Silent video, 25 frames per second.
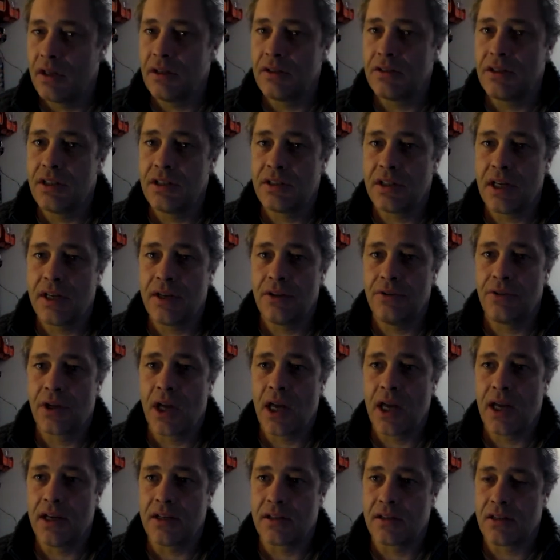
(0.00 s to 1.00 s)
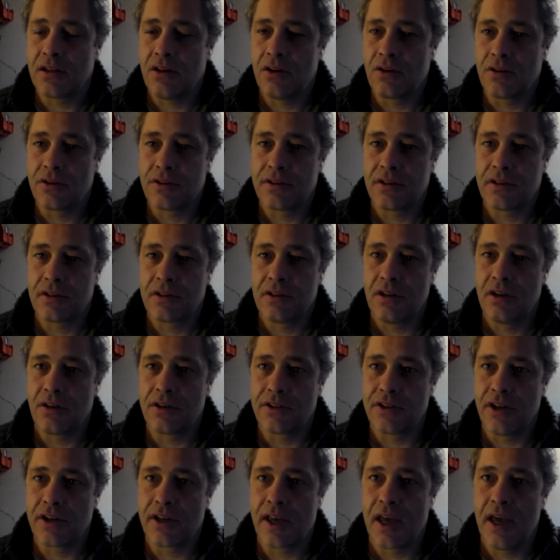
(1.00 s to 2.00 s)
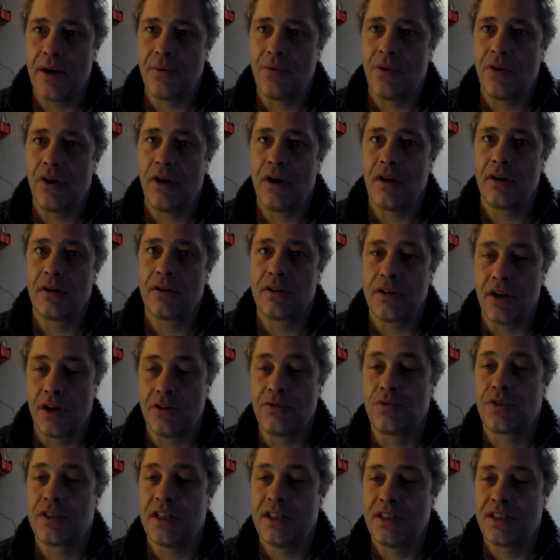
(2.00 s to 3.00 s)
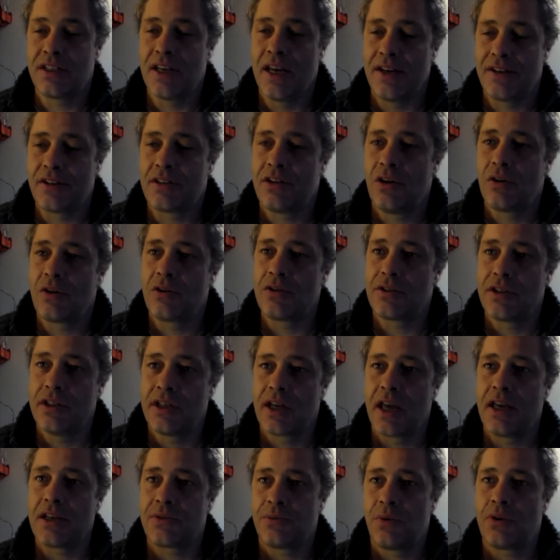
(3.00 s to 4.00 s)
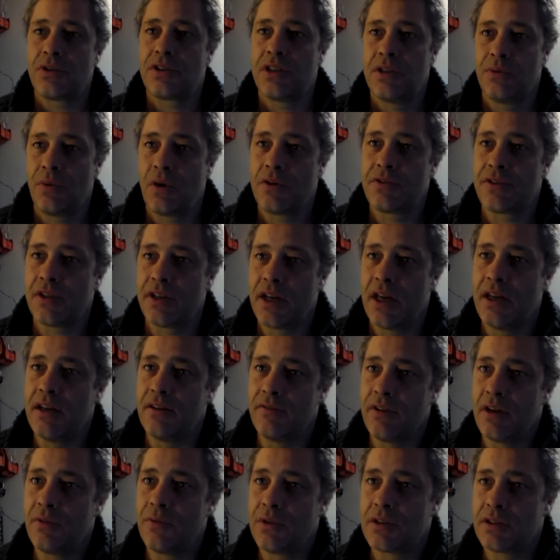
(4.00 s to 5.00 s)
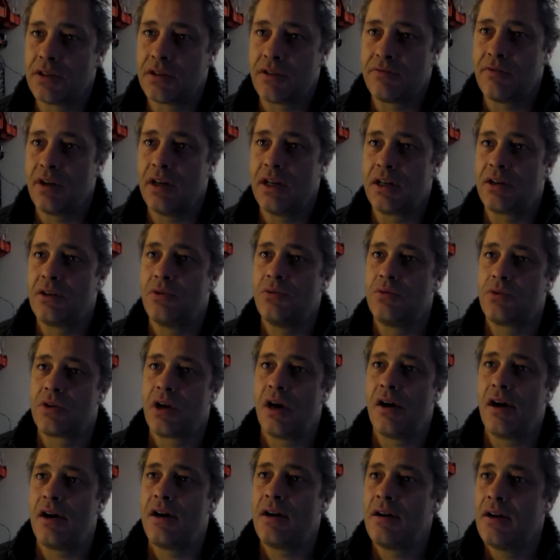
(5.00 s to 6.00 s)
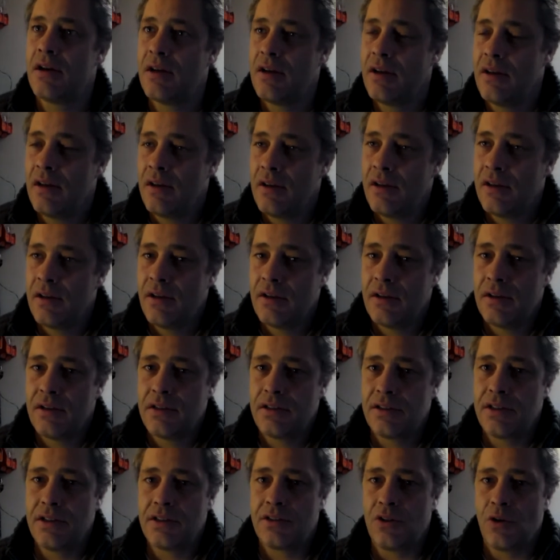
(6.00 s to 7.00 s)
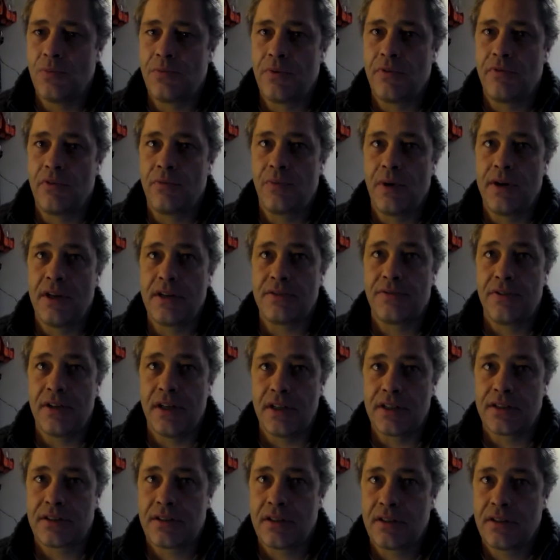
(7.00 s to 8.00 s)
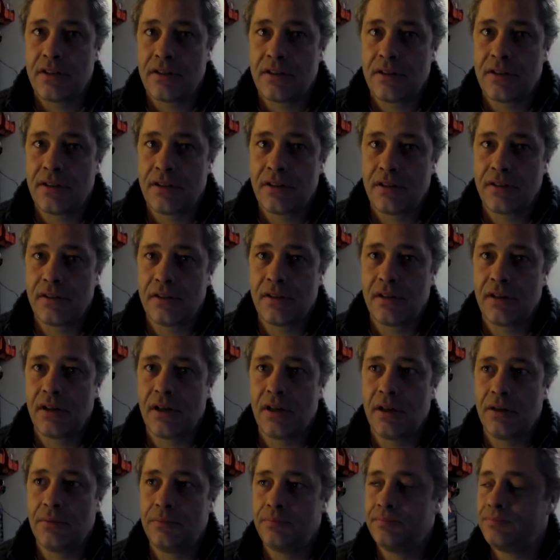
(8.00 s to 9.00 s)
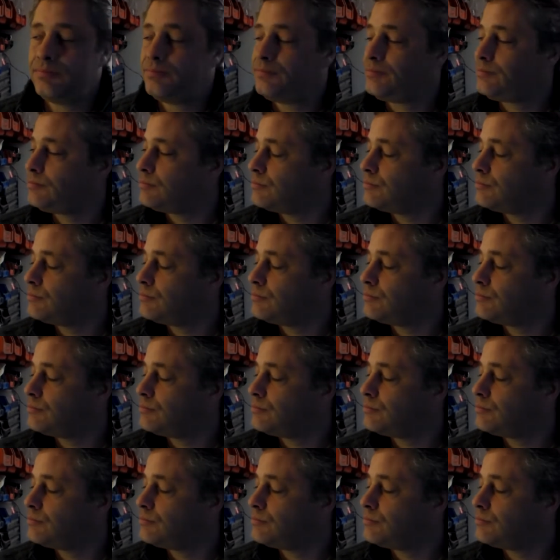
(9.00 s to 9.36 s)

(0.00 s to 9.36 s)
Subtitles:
And she said, who cares, as long as I get what I, you know, she said, as long as she gets what she wants at the end of it, which is a really cool car, she's not bothered when it's finished. And